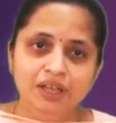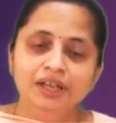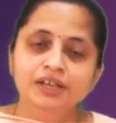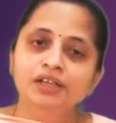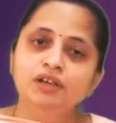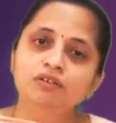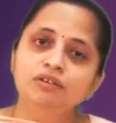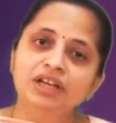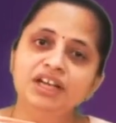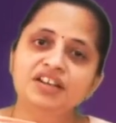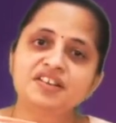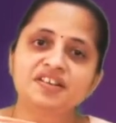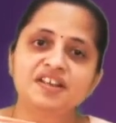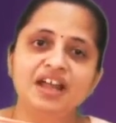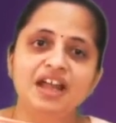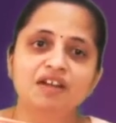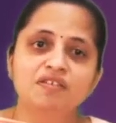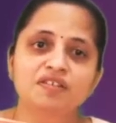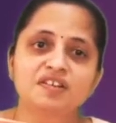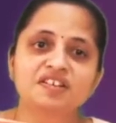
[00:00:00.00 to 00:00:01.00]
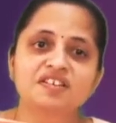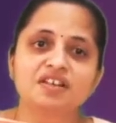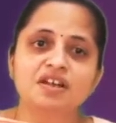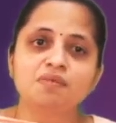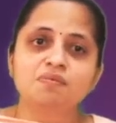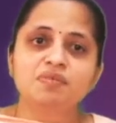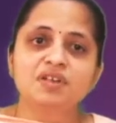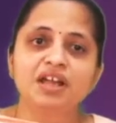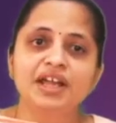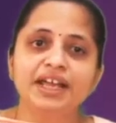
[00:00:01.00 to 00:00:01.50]
Now let's have
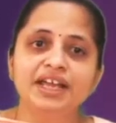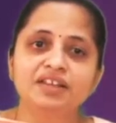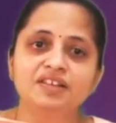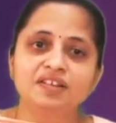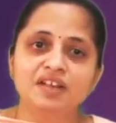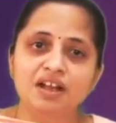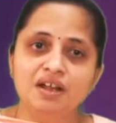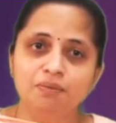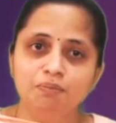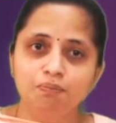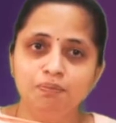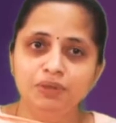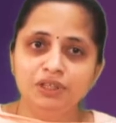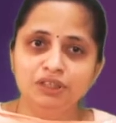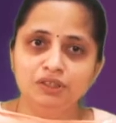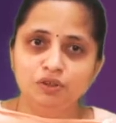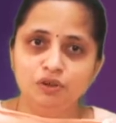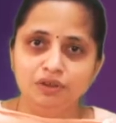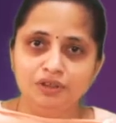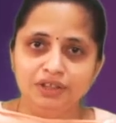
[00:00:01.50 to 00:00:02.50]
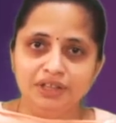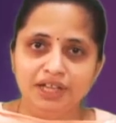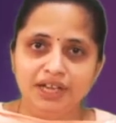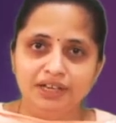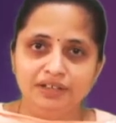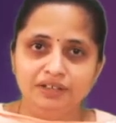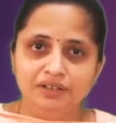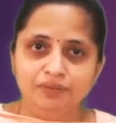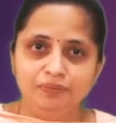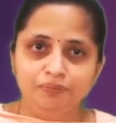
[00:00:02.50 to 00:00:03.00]
some example on
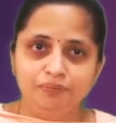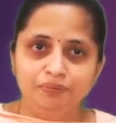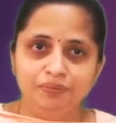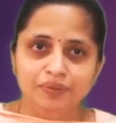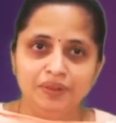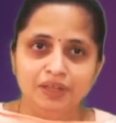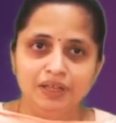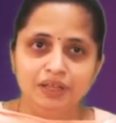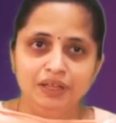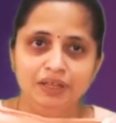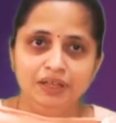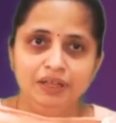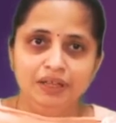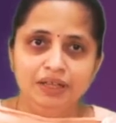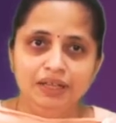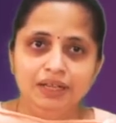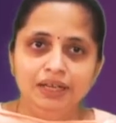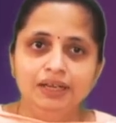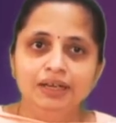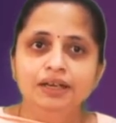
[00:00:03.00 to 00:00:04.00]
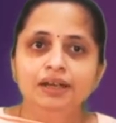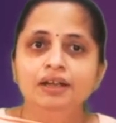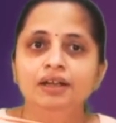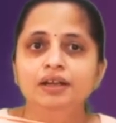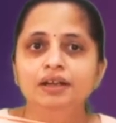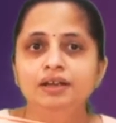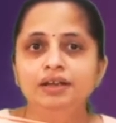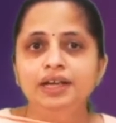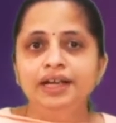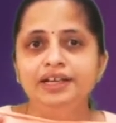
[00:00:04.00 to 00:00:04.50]
that.
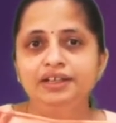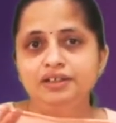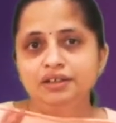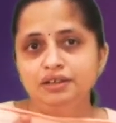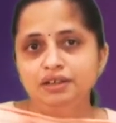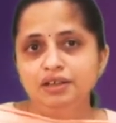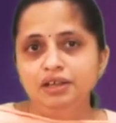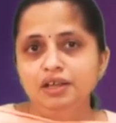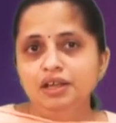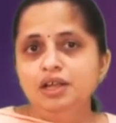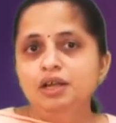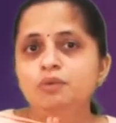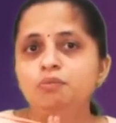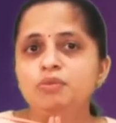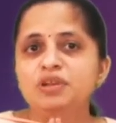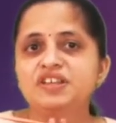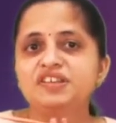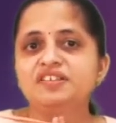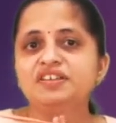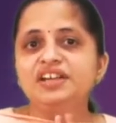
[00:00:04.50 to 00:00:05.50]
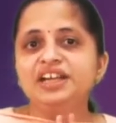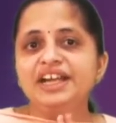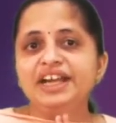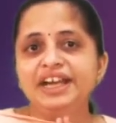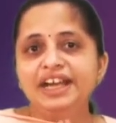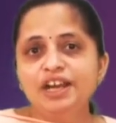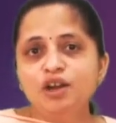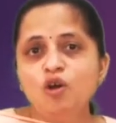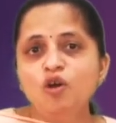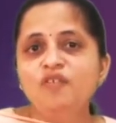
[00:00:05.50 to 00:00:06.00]
Let Mr.
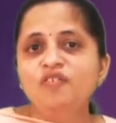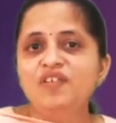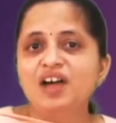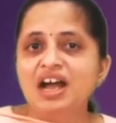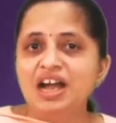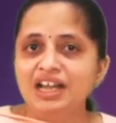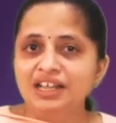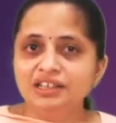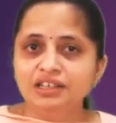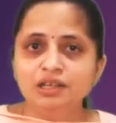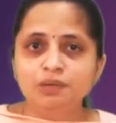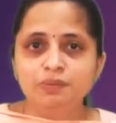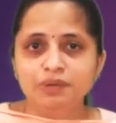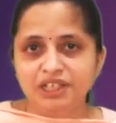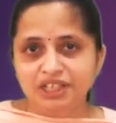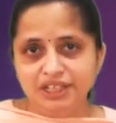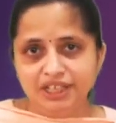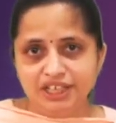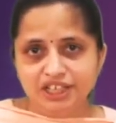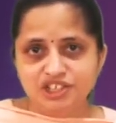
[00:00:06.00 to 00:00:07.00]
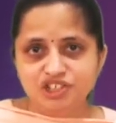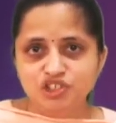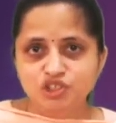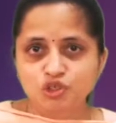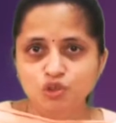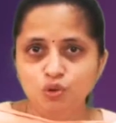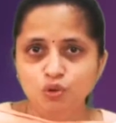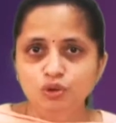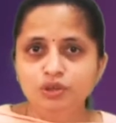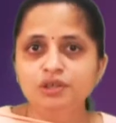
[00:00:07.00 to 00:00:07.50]
A of Andhra Pradesh
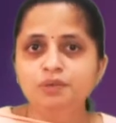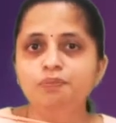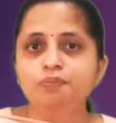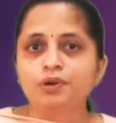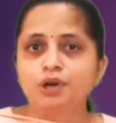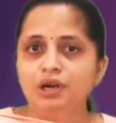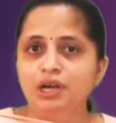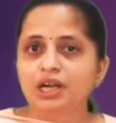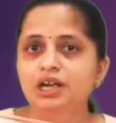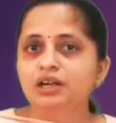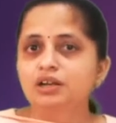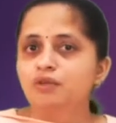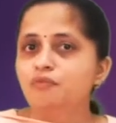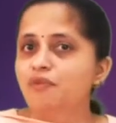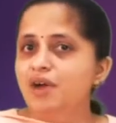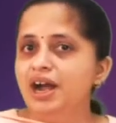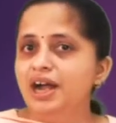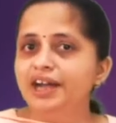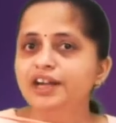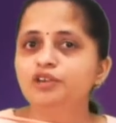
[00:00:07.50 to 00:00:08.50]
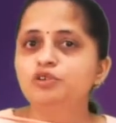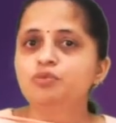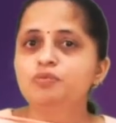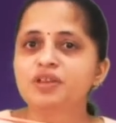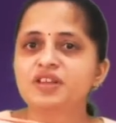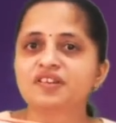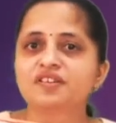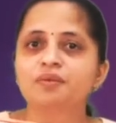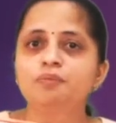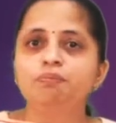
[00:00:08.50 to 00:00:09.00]
sold product Y to
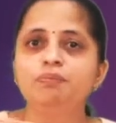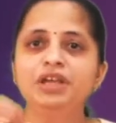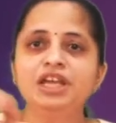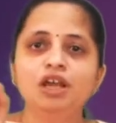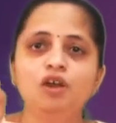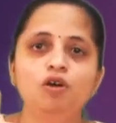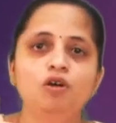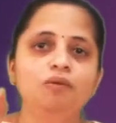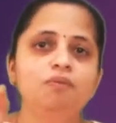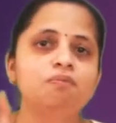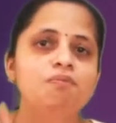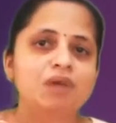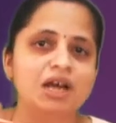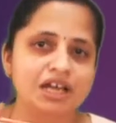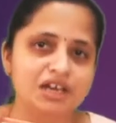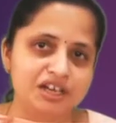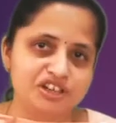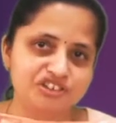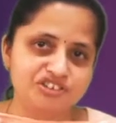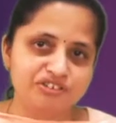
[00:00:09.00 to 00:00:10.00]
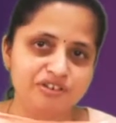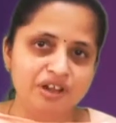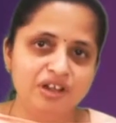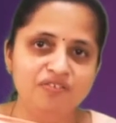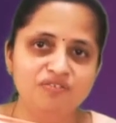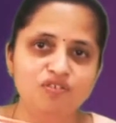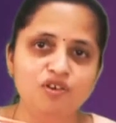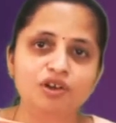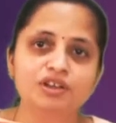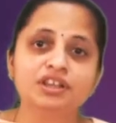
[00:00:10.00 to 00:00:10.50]
Mr. B of
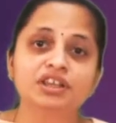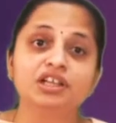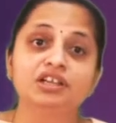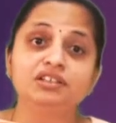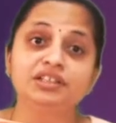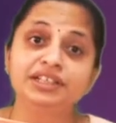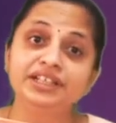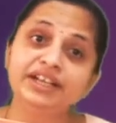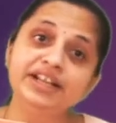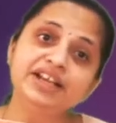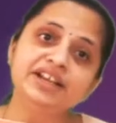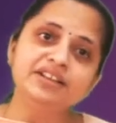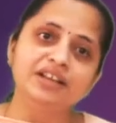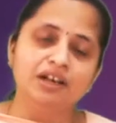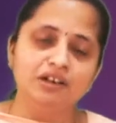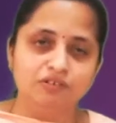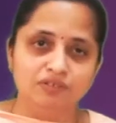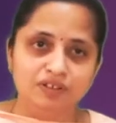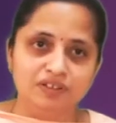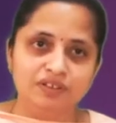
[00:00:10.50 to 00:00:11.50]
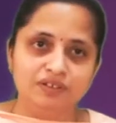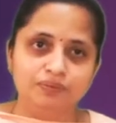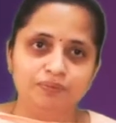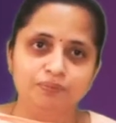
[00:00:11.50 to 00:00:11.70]
Maharashtra for 30,000.